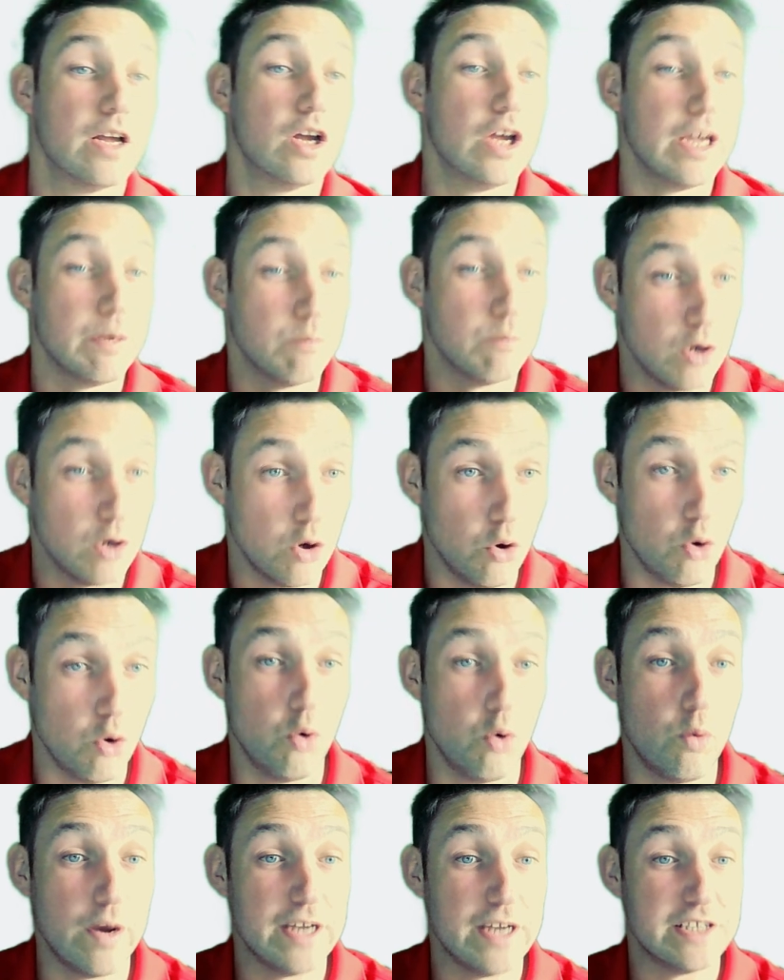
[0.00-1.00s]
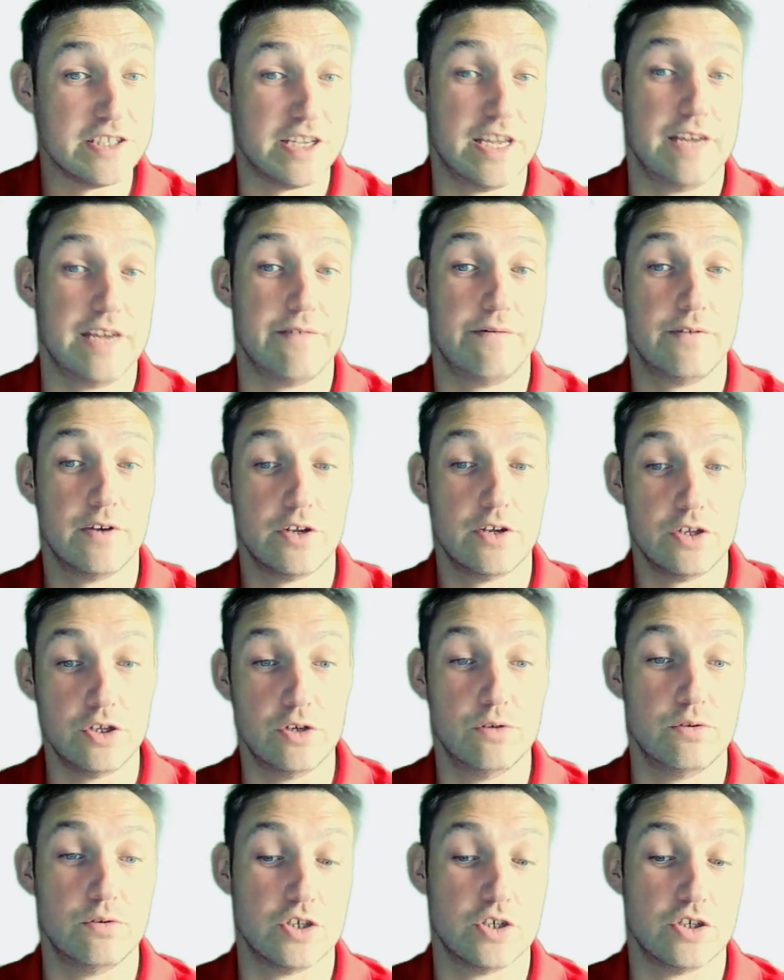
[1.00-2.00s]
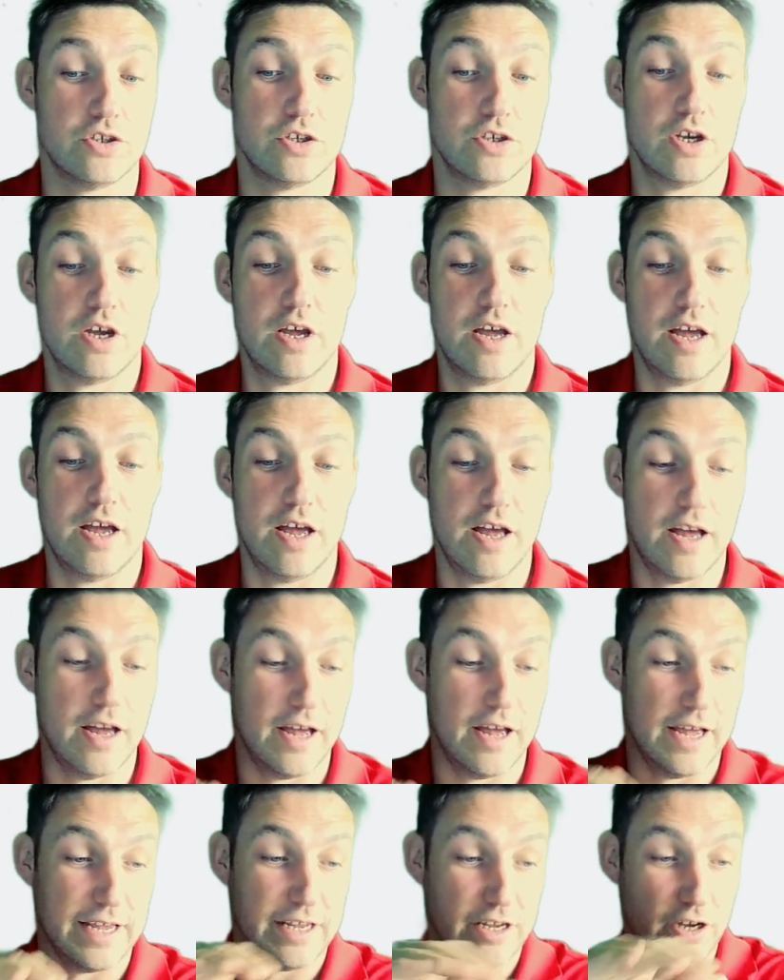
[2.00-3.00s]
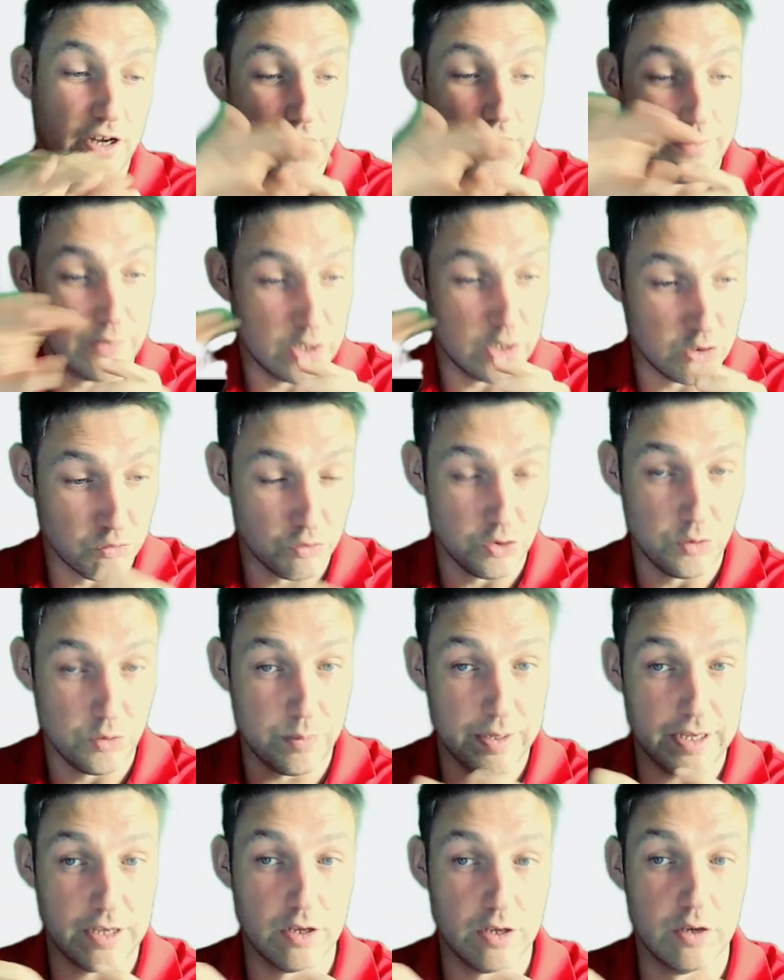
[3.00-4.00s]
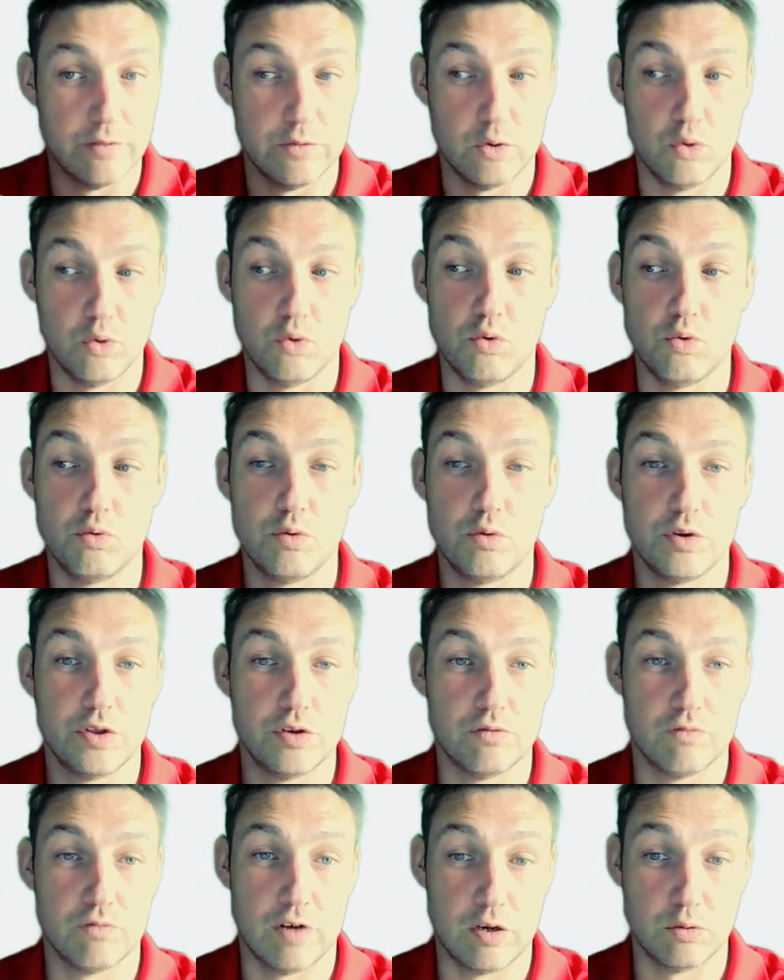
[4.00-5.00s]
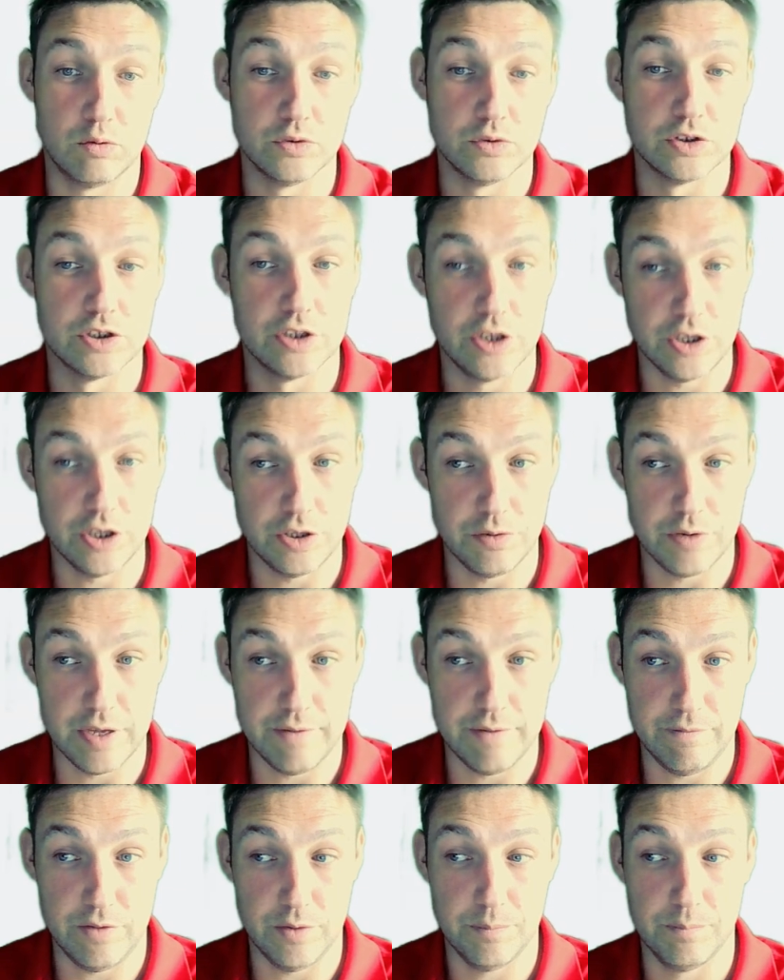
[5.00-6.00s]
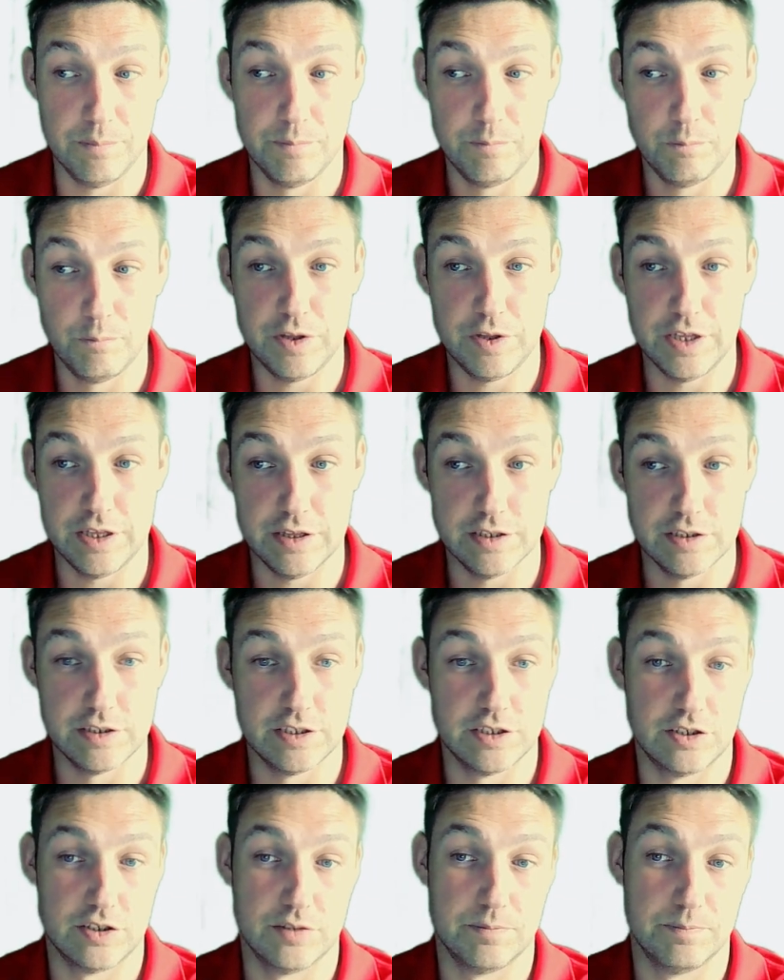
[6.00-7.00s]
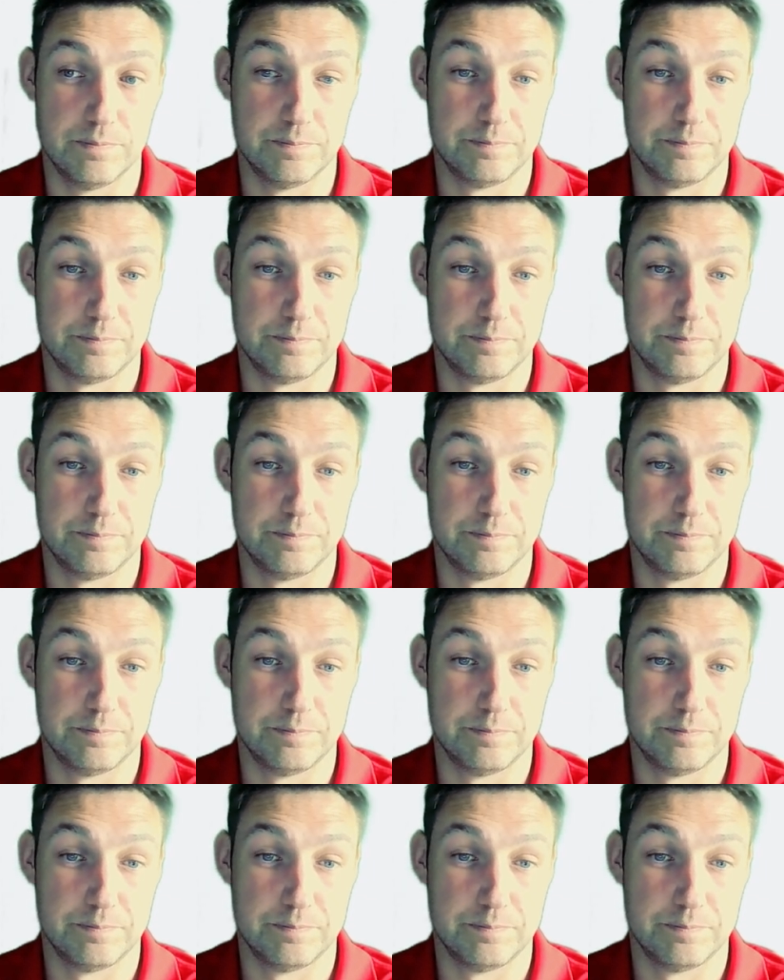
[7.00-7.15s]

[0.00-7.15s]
It will always give users a kind of a grouping of all the roles that you give them within the system.